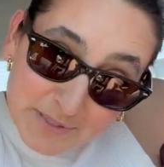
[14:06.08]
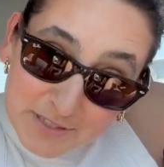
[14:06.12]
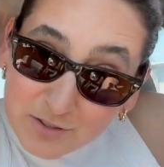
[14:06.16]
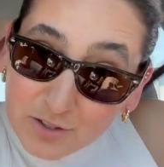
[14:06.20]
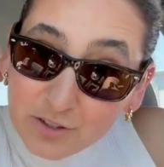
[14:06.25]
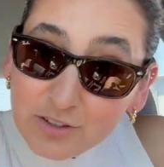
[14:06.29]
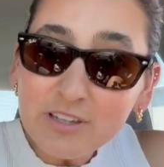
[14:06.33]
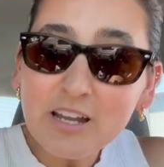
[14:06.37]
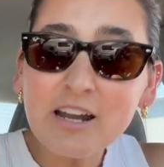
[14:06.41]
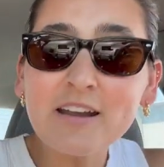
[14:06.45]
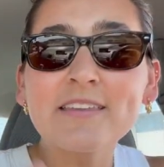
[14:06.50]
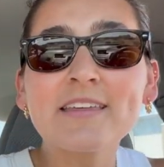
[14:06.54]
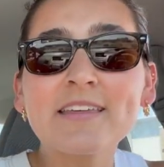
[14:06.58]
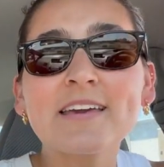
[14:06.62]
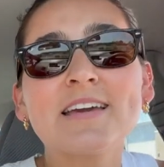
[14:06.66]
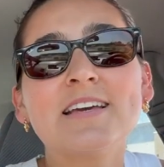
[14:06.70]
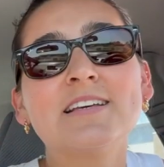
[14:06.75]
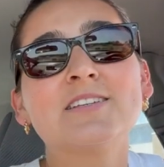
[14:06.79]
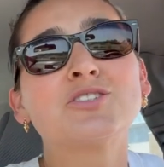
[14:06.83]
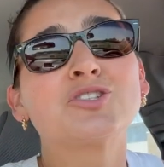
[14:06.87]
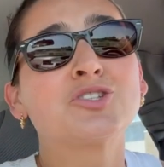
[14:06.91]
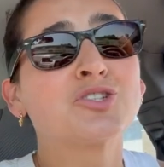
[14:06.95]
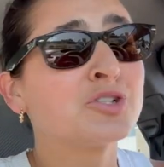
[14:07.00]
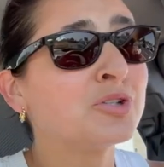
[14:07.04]
hizo tarde,
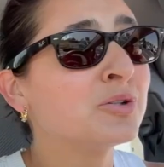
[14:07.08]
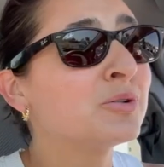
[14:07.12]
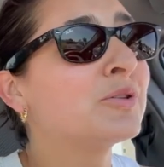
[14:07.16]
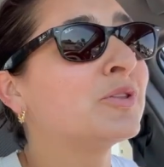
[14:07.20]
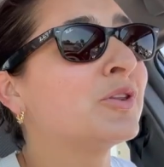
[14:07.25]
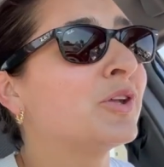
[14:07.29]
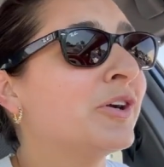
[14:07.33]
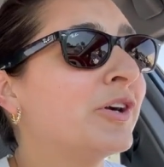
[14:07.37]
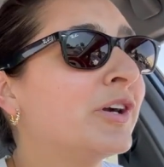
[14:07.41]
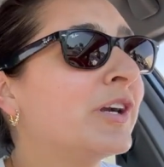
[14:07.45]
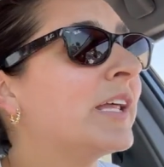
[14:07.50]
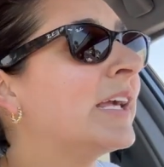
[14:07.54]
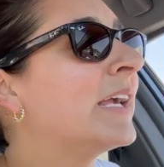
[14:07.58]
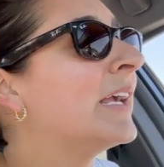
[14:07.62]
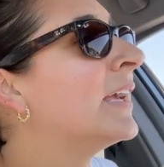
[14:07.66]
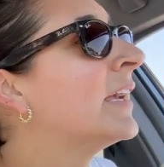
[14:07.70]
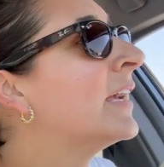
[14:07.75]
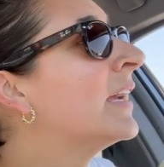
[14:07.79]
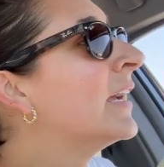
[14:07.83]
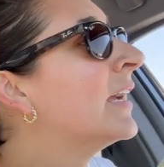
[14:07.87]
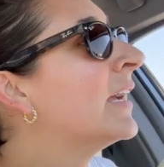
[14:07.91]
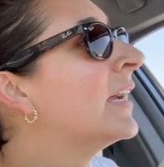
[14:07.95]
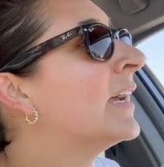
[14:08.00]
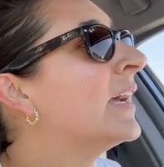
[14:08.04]
it's 2:30.
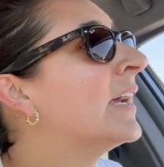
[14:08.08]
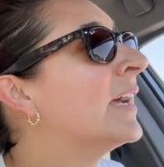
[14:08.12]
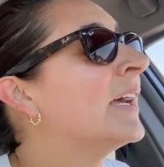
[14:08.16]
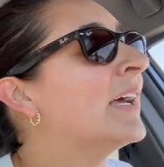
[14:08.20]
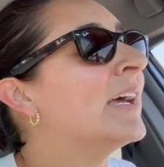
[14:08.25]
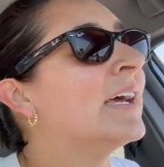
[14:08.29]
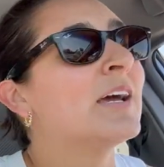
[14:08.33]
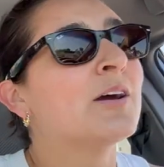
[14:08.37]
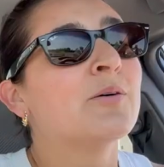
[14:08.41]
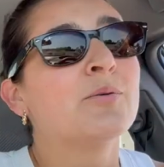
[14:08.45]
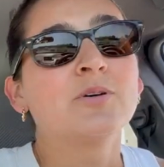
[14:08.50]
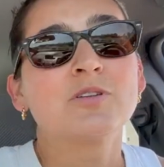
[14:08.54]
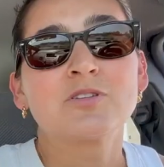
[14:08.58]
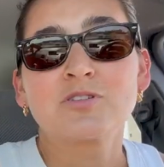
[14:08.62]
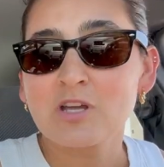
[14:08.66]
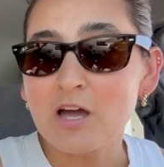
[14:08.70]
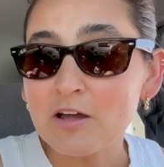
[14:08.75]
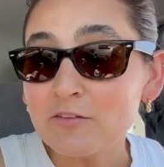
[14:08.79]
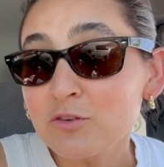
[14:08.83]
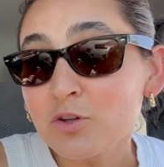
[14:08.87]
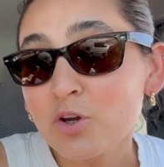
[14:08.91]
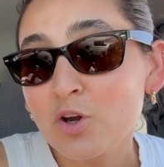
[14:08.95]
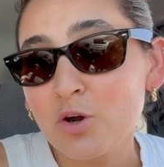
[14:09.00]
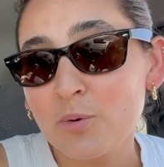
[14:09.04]
We still
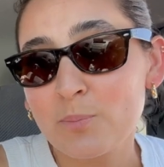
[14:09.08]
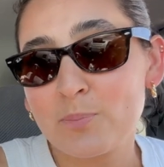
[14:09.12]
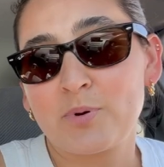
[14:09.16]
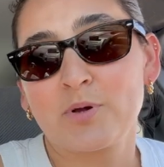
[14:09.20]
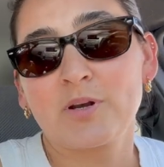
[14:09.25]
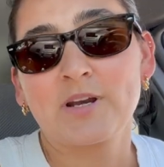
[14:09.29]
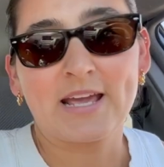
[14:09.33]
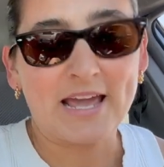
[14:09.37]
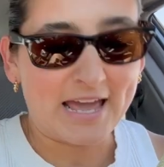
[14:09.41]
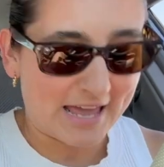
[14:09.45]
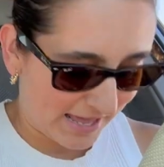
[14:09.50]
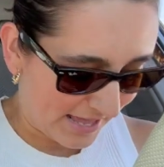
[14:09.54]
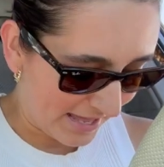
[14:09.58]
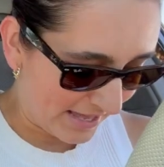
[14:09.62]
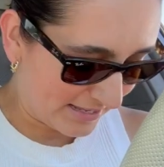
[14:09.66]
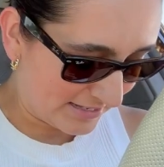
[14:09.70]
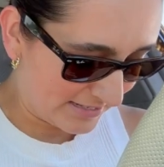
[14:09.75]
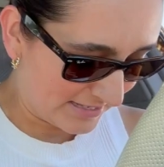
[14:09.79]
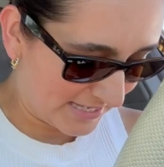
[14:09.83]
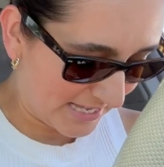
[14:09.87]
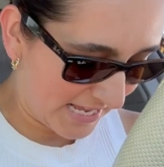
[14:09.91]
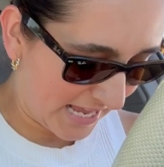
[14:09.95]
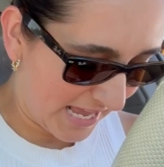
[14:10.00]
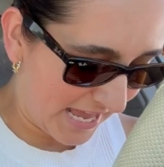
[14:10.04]
have to go put gas,
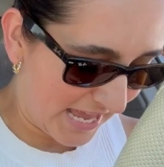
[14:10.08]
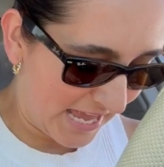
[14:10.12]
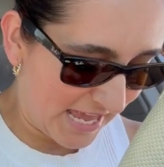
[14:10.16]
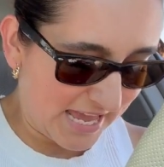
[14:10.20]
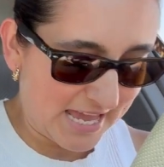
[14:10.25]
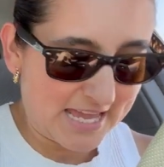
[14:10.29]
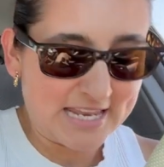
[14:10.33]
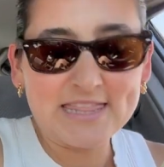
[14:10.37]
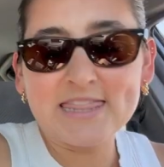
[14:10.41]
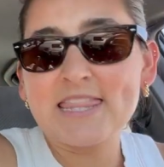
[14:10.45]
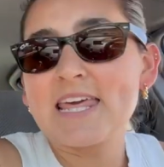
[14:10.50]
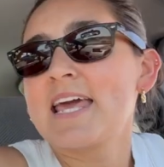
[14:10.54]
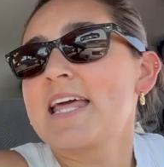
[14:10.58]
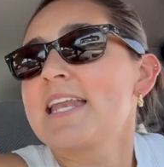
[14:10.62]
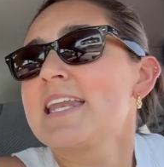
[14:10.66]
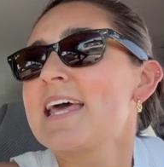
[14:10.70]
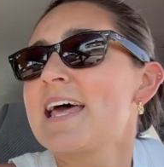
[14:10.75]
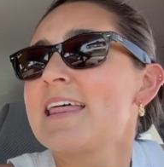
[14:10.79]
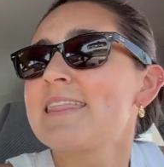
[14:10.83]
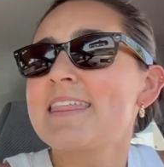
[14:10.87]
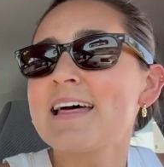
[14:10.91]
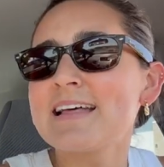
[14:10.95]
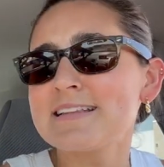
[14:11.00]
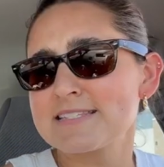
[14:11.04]
and then
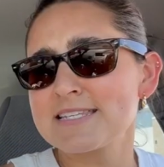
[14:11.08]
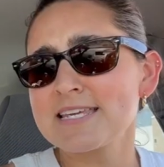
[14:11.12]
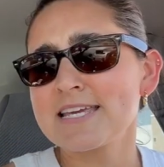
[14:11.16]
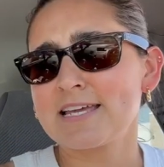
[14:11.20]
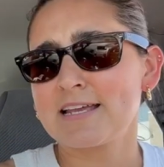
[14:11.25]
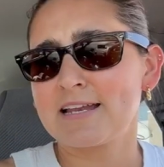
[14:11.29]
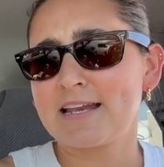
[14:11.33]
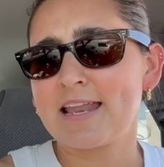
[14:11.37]
that's it.